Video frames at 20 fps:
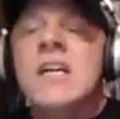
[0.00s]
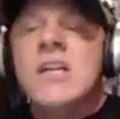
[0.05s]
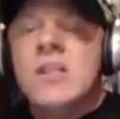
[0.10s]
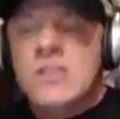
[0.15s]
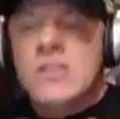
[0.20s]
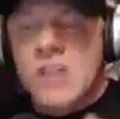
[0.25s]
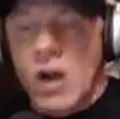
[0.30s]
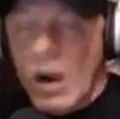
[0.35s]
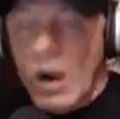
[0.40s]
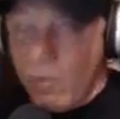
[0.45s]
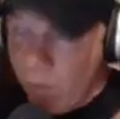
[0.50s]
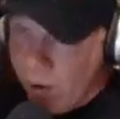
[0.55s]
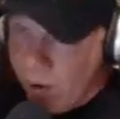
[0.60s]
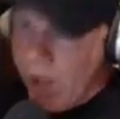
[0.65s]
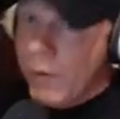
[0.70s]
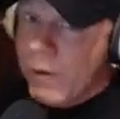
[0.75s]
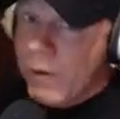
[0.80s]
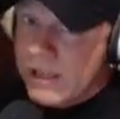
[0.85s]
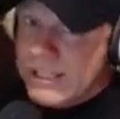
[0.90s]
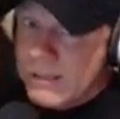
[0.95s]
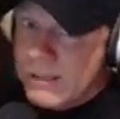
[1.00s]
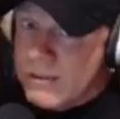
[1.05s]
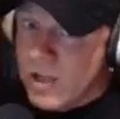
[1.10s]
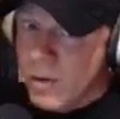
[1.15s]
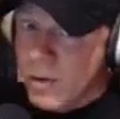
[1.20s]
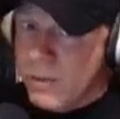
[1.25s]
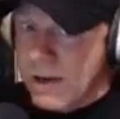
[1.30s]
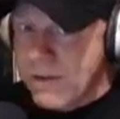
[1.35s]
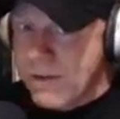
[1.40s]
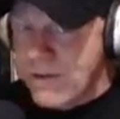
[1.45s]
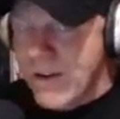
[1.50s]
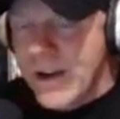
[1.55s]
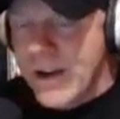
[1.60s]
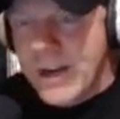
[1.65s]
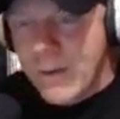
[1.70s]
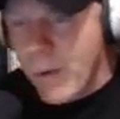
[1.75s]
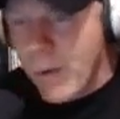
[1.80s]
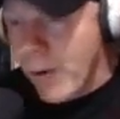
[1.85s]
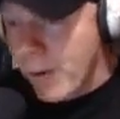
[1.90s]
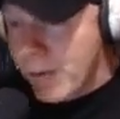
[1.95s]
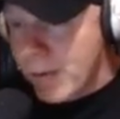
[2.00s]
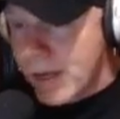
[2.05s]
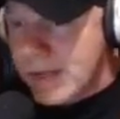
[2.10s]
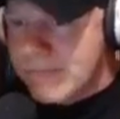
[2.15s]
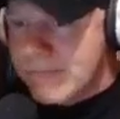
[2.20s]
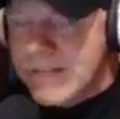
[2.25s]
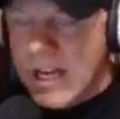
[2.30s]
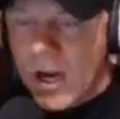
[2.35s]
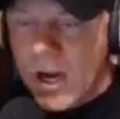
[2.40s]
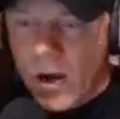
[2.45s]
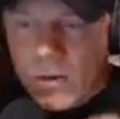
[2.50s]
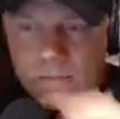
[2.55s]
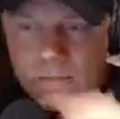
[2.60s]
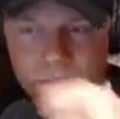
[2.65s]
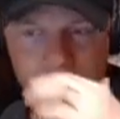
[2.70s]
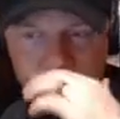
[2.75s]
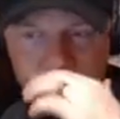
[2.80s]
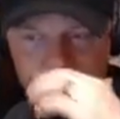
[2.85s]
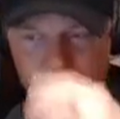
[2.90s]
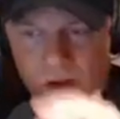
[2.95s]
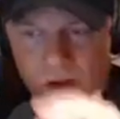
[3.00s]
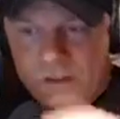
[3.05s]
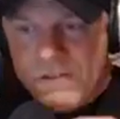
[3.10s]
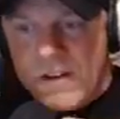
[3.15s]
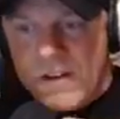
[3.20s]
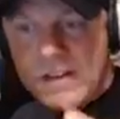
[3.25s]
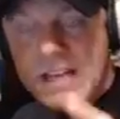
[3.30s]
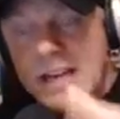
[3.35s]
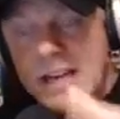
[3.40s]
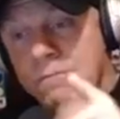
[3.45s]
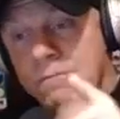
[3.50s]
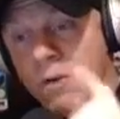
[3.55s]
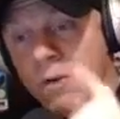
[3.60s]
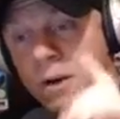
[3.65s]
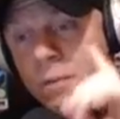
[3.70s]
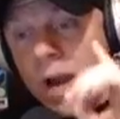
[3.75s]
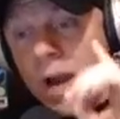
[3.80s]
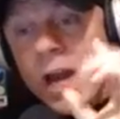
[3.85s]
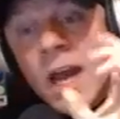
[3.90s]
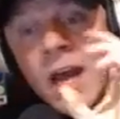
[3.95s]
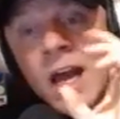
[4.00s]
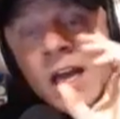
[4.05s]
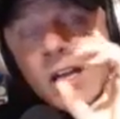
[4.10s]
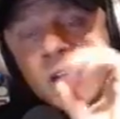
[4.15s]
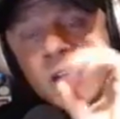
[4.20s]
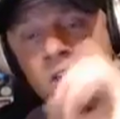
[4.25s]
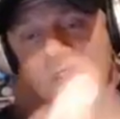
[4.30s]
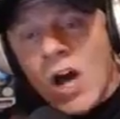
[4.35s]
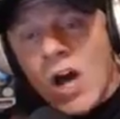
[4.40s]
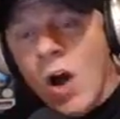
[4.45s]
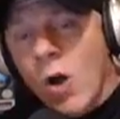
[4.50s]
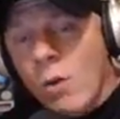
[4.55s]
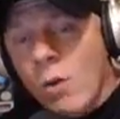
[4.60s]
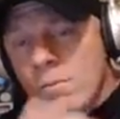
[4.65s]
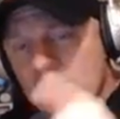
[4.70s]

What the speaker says: So I really wish he was going to be Infinity War, but you know, Sony fucked that up for everybody. So